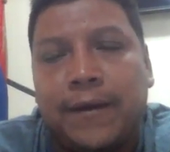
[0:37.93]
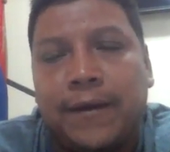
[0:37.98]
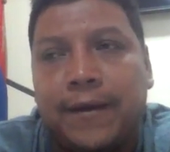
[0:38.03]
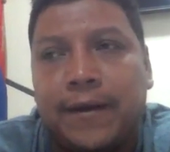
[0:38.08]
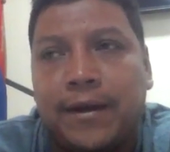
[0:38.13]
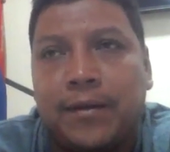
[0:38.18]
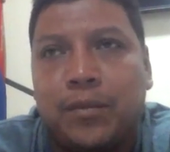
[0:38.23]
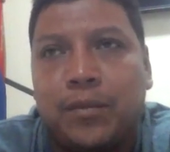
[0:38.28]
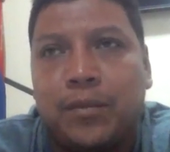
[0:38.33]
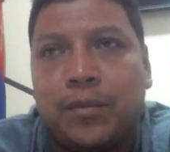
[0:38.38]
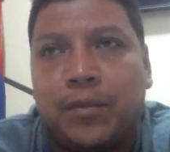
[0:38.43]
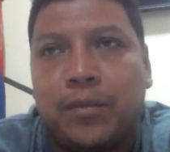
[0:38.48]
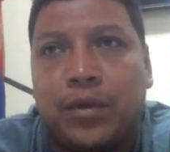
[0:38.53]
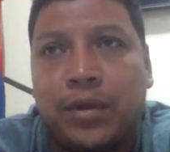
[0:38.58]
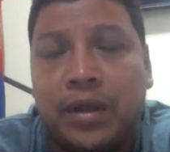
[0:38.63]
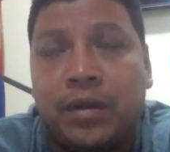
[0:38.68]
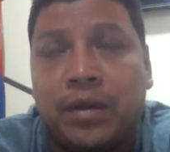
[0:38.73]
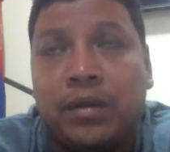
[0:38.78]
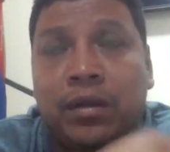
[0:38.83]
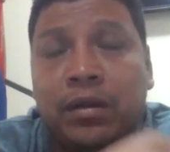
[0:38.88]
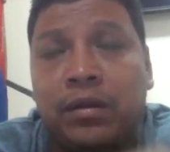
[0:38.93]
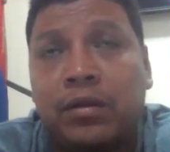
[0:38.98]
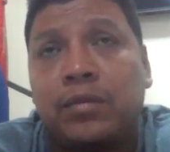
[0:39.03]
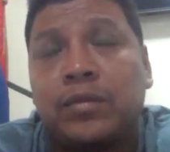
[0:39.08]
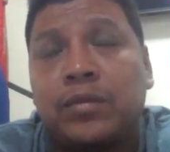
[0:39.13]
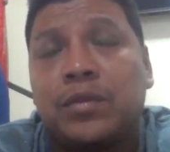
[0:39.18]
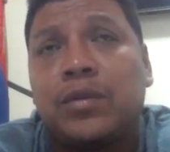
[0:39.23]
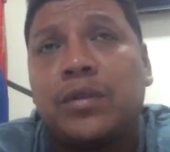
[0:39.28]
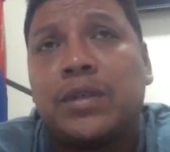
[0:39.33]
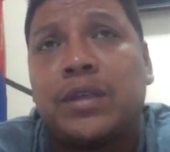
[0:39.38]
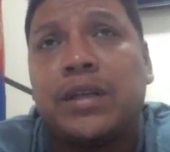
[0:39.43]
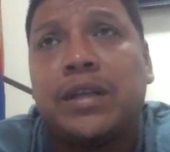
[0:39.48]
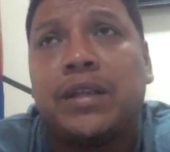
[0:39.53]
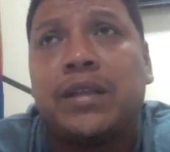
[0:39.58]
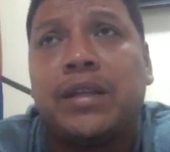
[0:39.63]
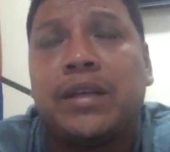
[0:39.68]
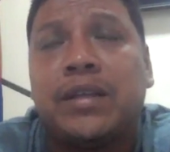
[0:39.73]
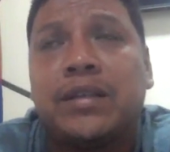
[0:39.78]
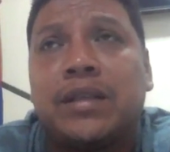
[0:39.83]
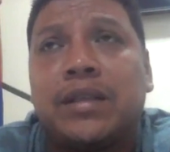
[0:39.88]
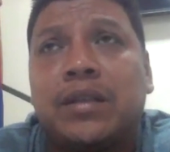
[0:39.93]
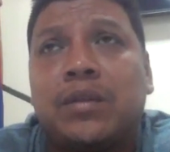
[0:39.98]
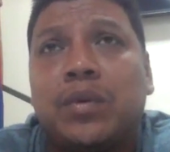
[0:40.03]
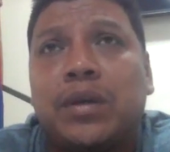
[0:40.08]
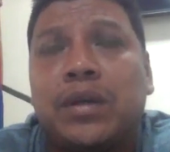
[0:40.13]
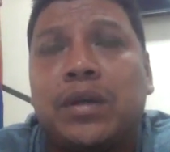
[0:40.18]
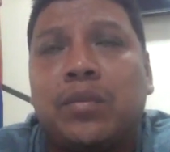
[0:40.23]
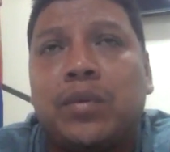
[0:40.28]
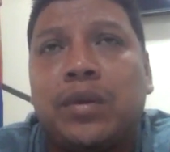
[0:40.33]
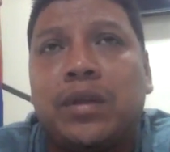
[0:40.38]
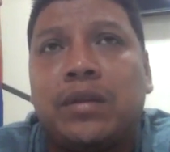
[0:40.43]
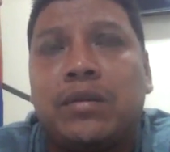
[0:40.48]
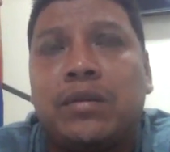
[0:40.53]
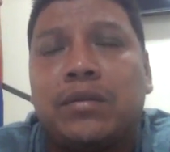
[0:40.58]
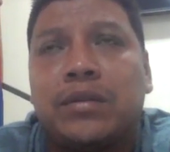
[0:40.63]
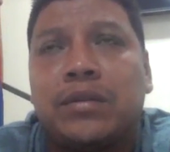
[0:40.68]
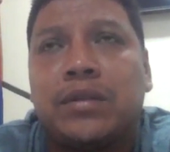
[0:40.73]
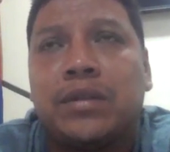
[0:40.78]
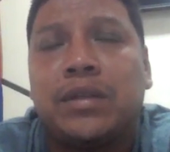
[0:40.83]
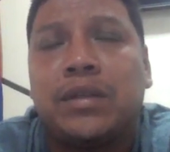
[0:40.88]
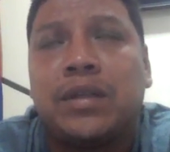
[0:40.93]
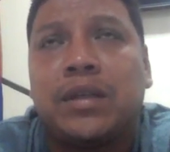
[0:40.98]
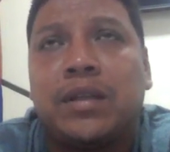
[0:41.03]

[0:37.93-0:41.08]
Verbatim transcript: yeah, but in terms, those are the things that we need to see.